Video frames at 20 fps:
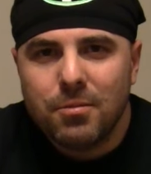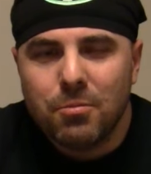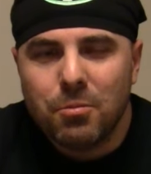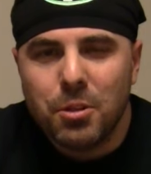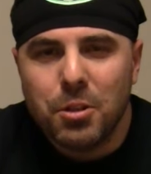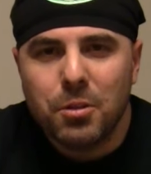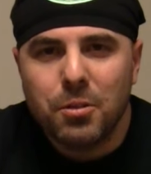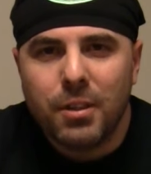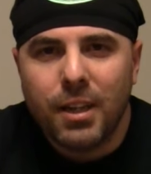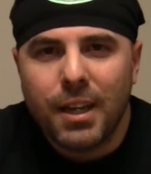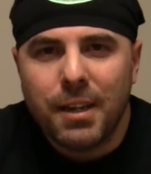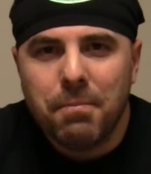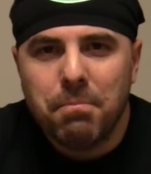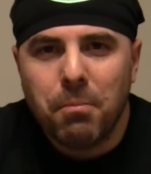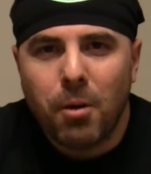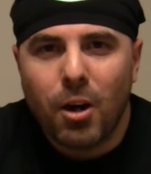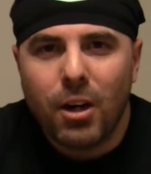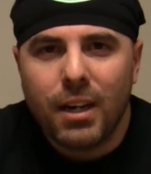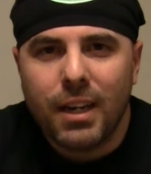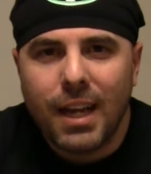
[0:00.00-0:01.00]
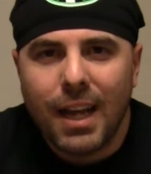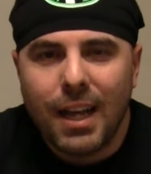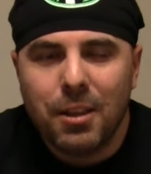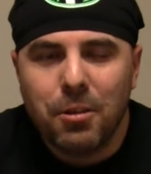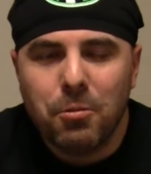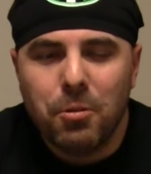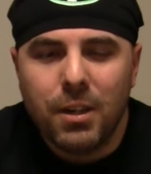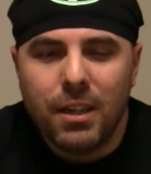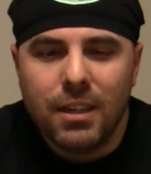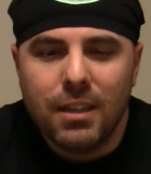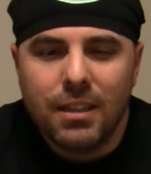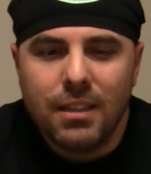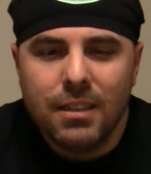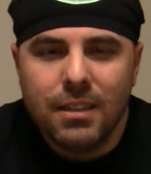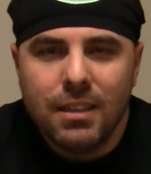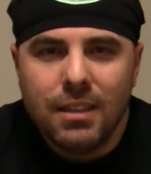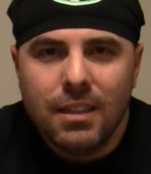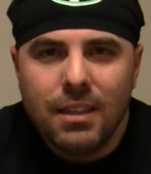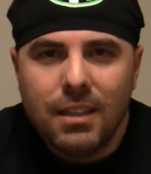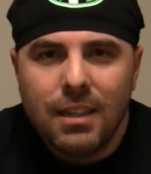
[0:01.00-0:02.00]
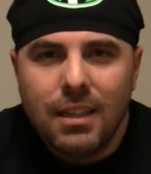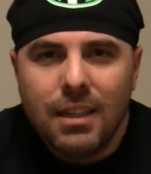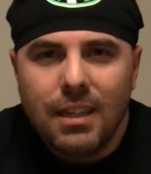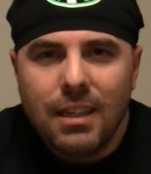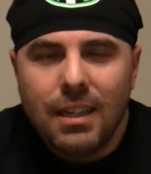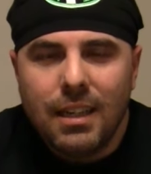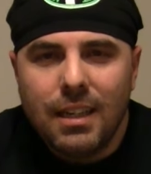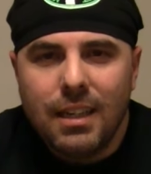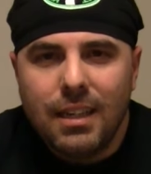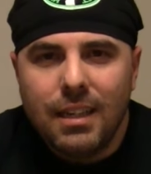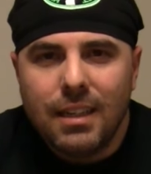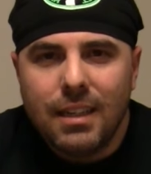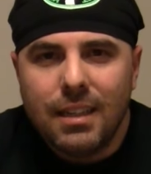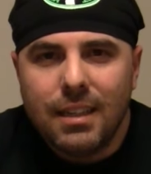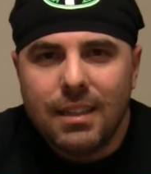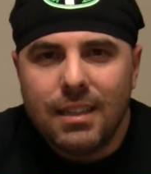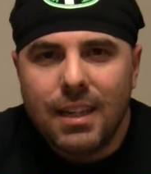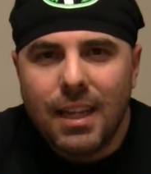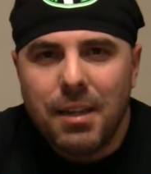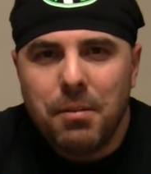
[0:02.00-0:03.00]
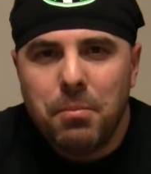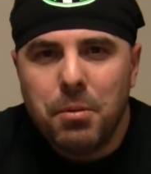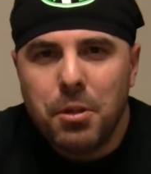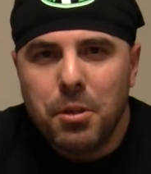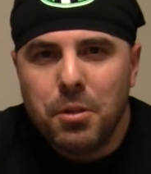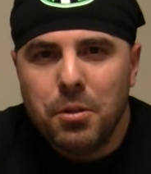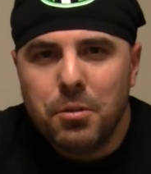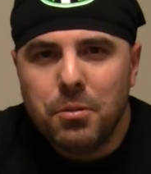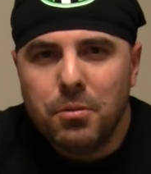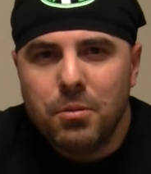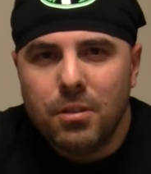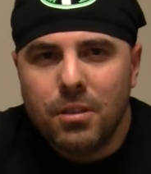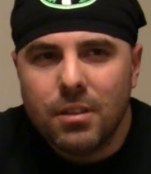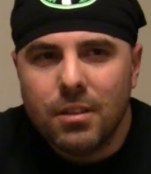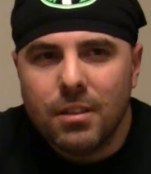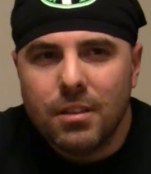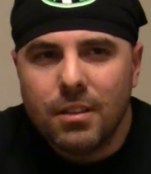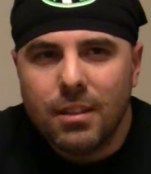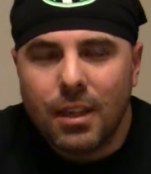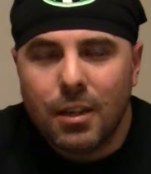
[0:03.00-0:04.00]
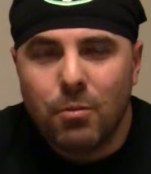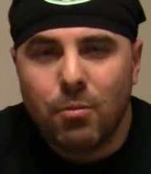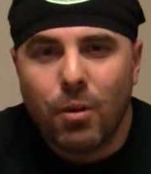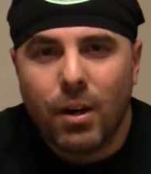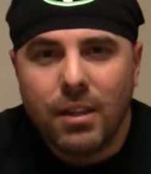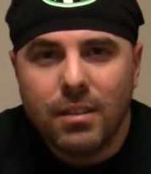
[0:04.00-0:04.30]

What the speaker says: Real name Mark Calloway. He debuted in